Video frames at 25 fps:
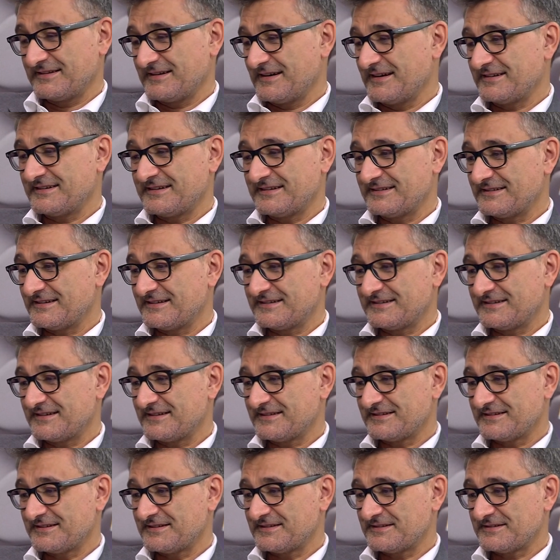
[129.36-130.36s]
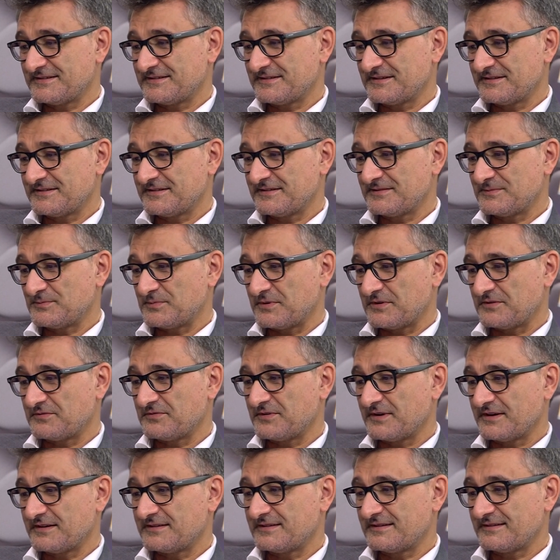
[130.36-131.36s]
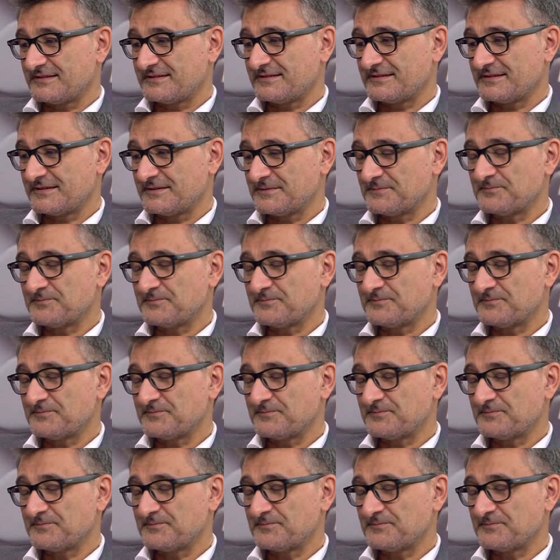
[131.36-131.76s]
I think that this is perfect. It's